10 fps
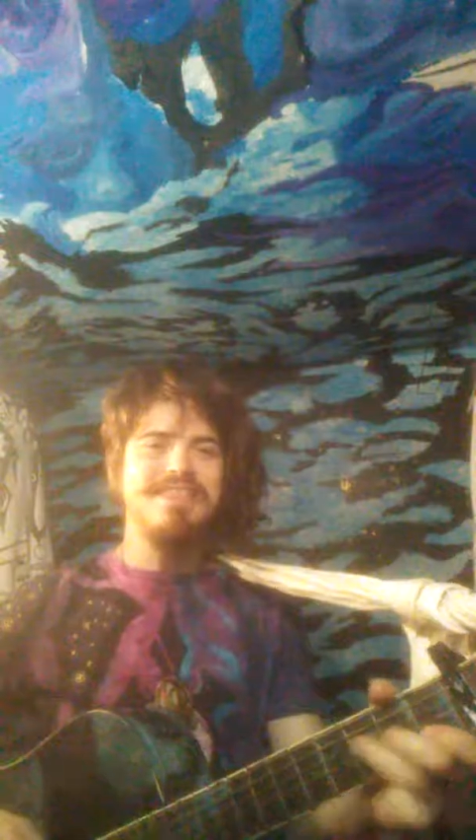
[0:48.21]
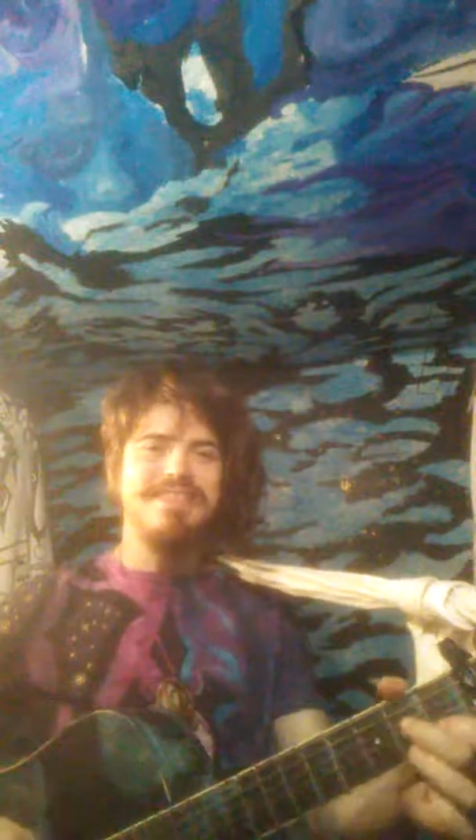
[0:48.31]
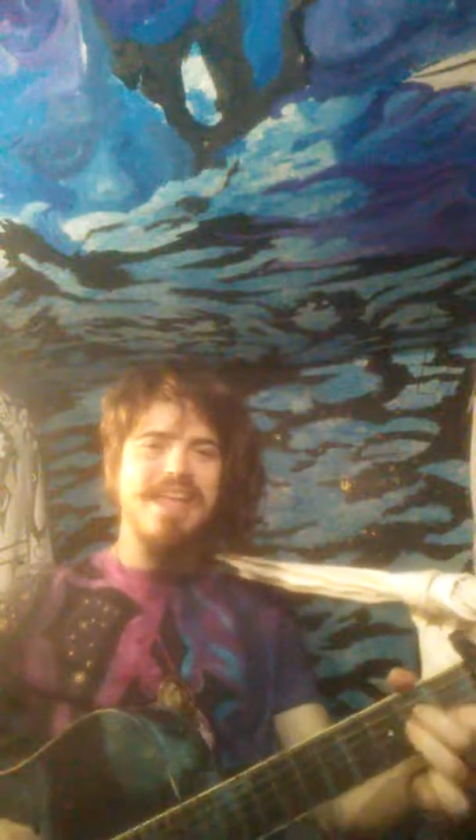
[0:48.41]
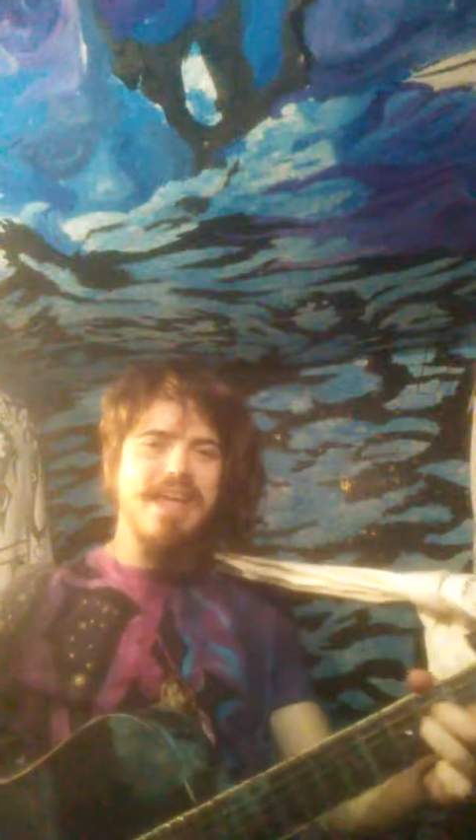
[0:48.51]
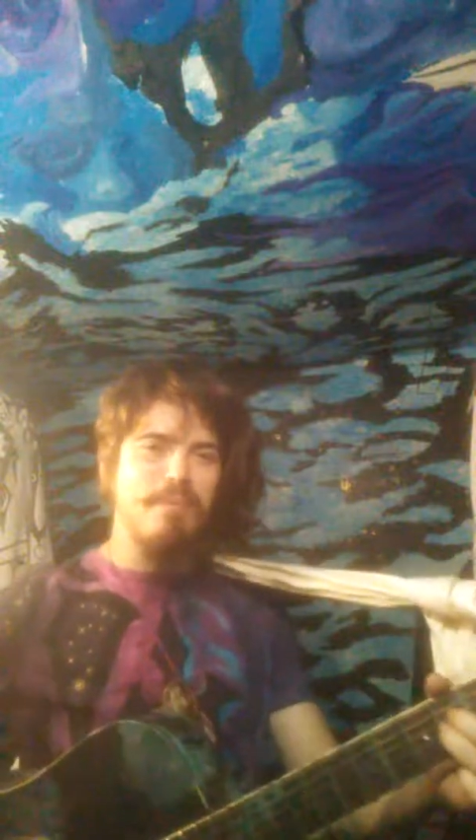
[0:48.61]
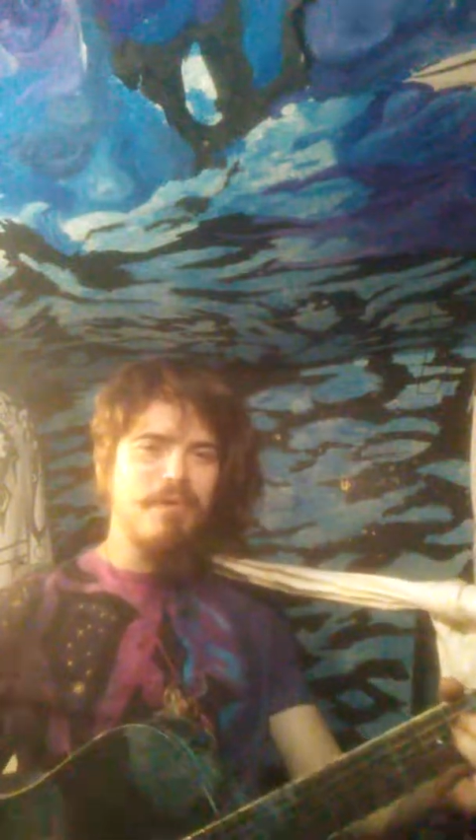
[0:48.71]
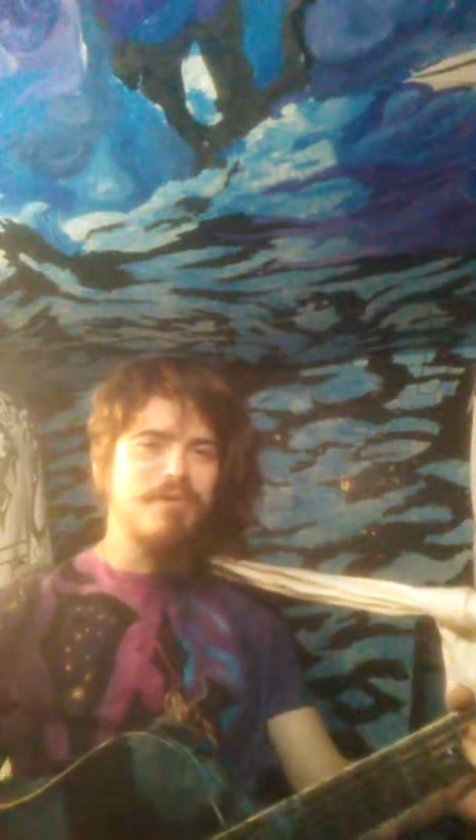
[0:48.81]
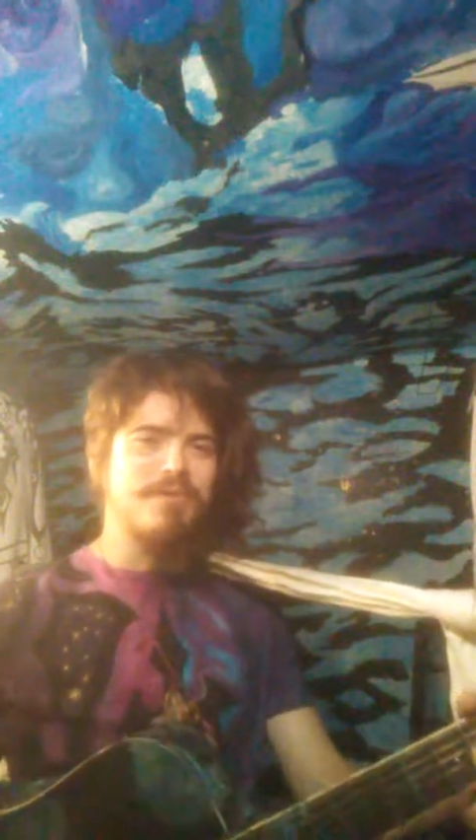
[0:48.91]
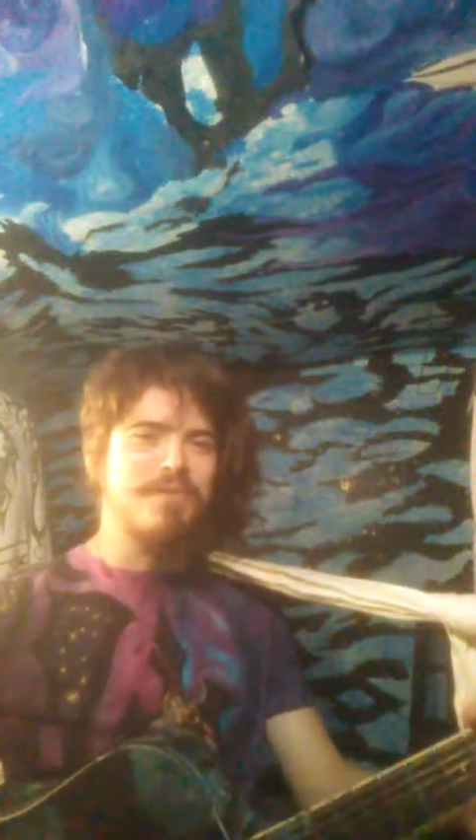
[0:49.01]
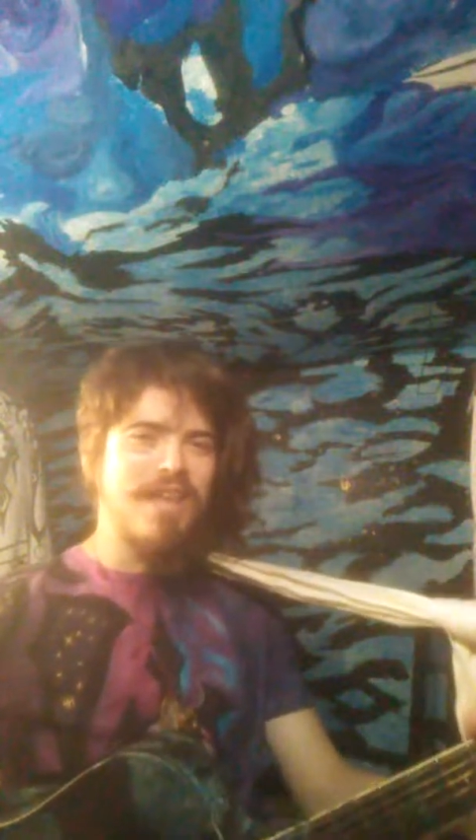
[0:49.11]
the
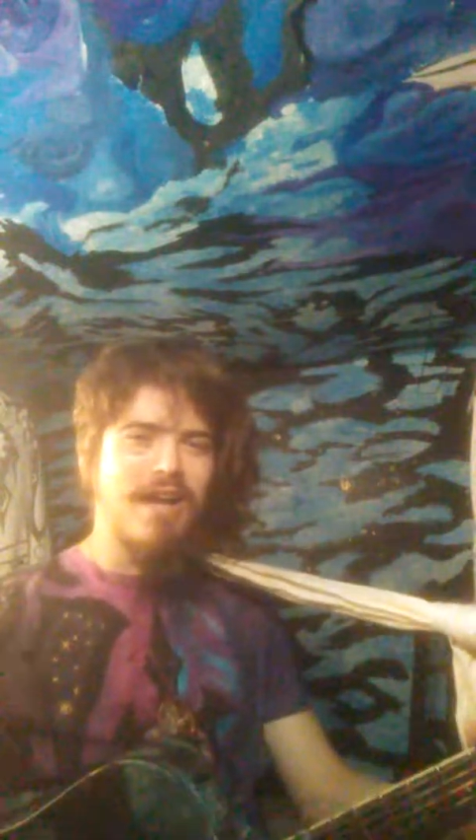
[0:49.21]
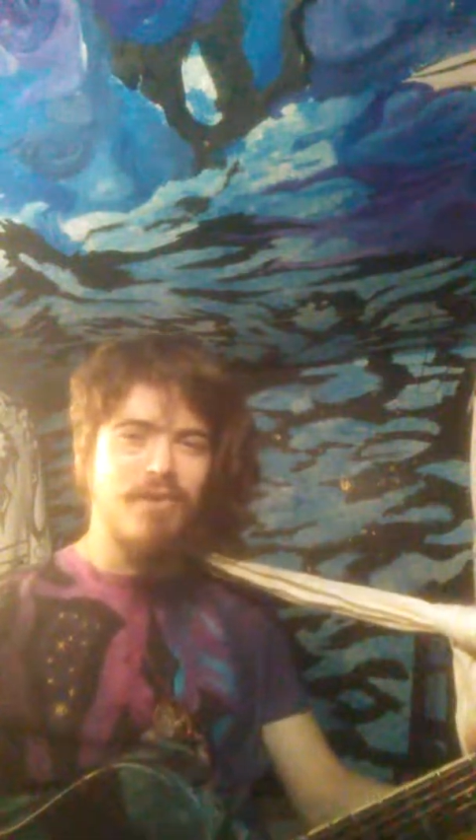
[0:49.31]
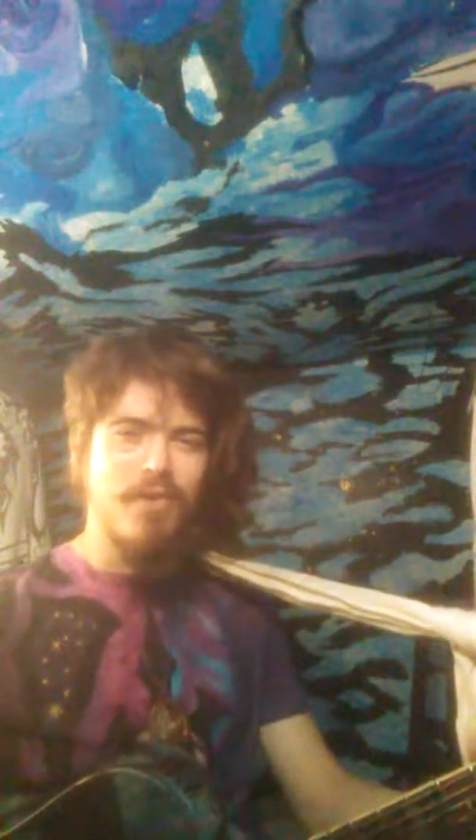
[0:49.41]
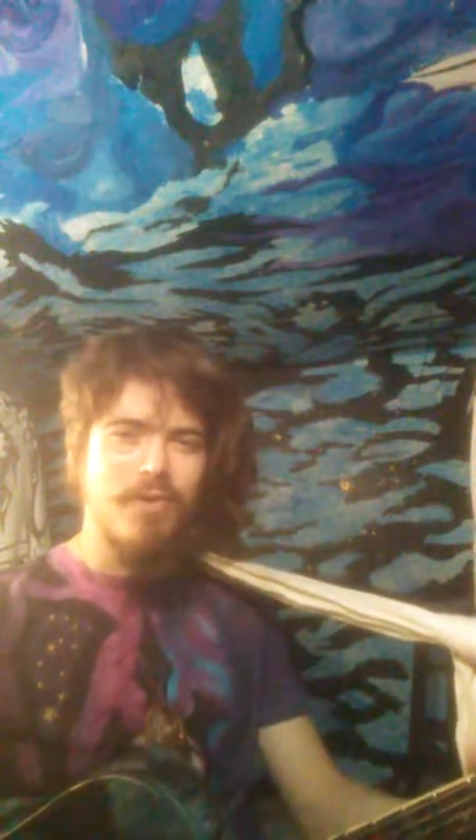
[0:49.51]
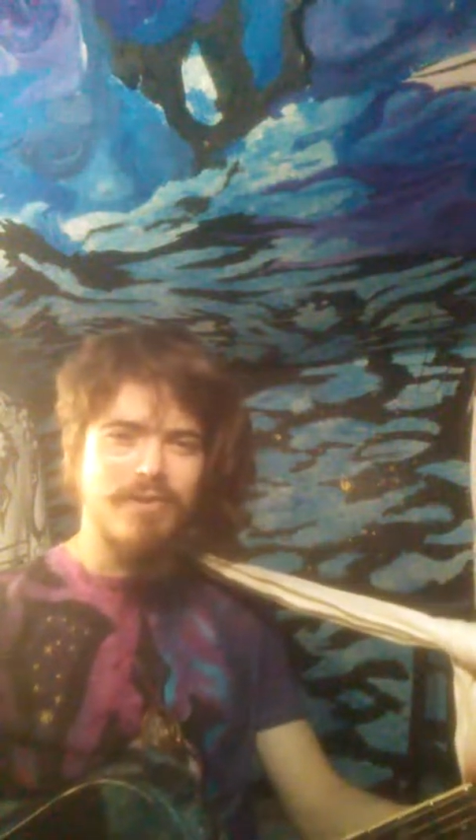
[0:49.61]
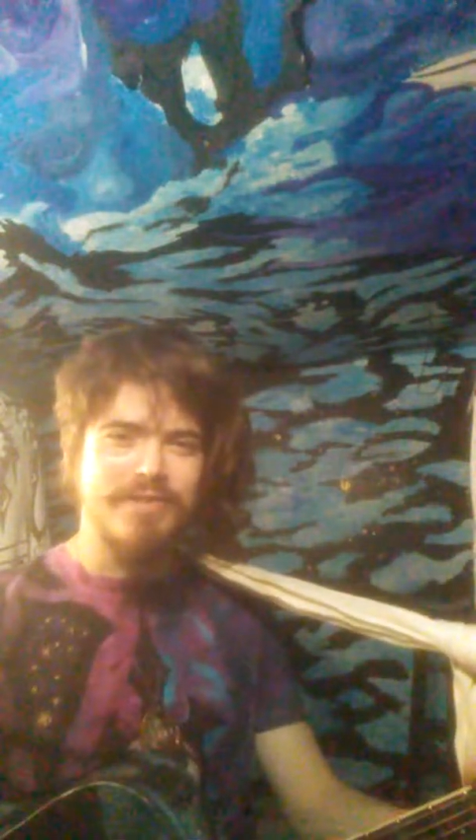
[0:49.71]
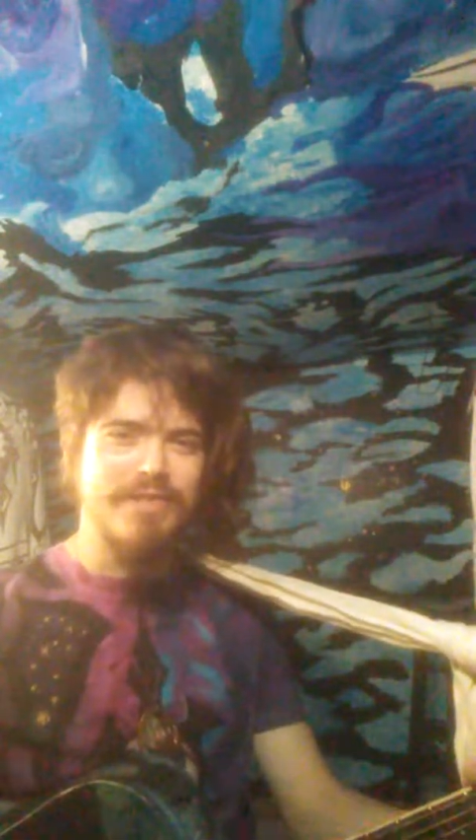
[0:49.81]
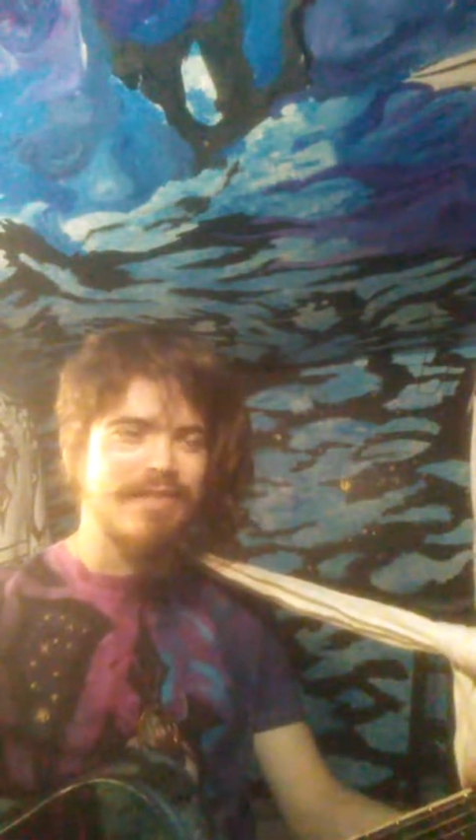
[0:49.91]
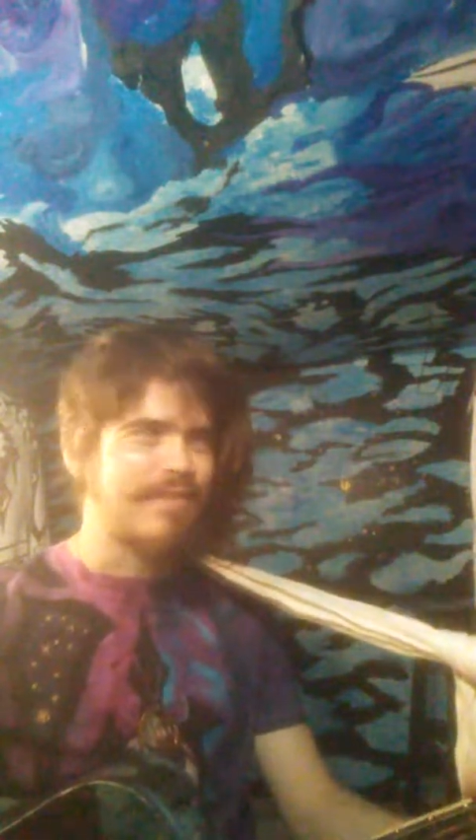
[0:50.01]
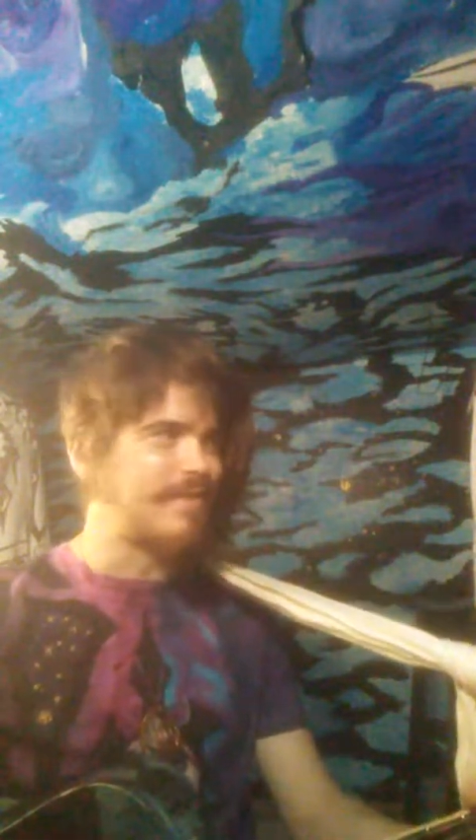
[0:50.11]
stables with the other
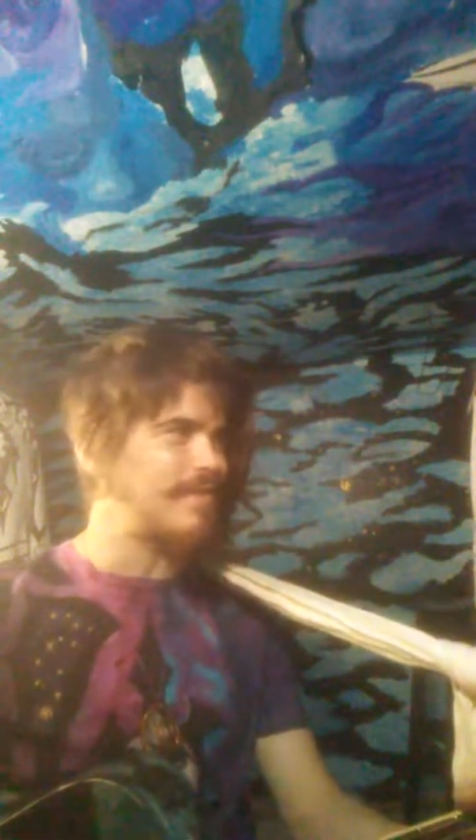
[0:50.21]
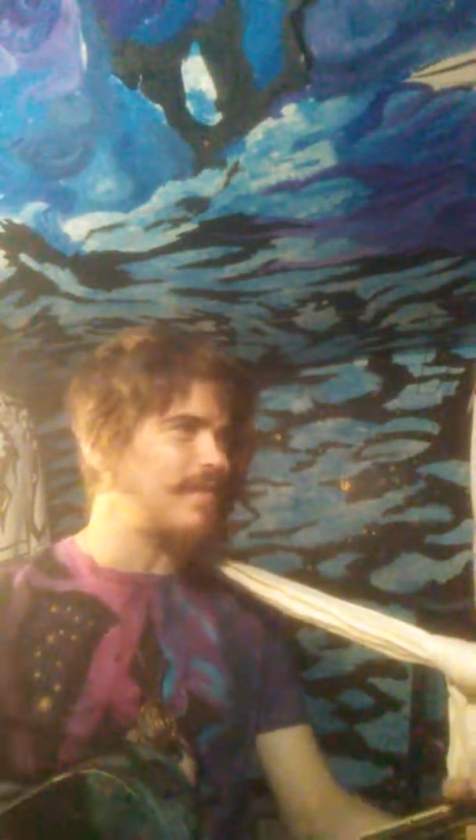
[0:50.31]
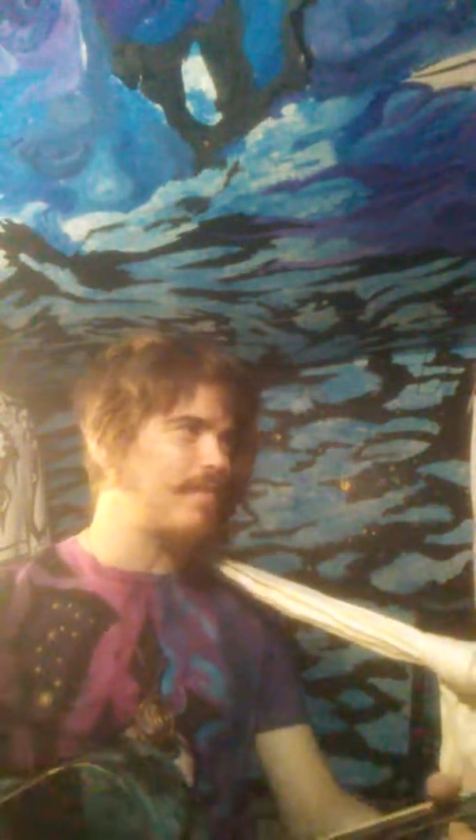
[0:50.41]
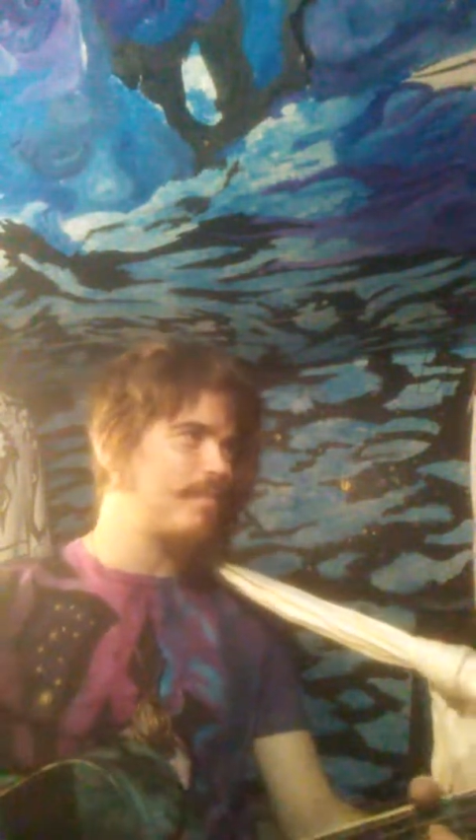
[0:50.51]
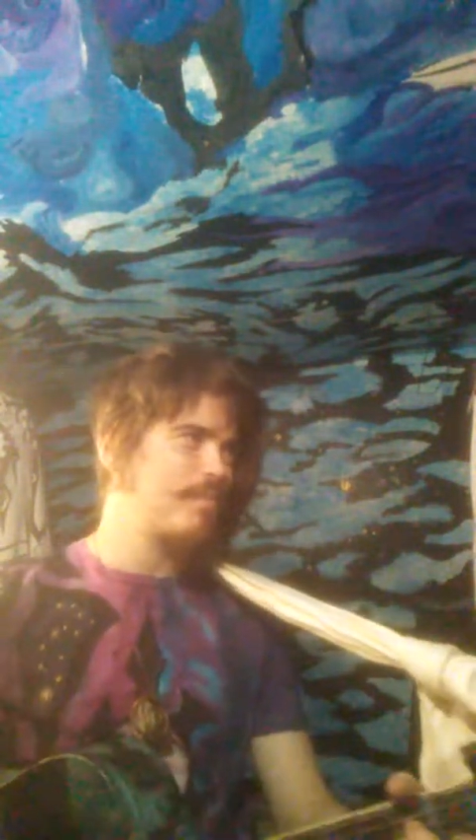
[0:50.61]
horses.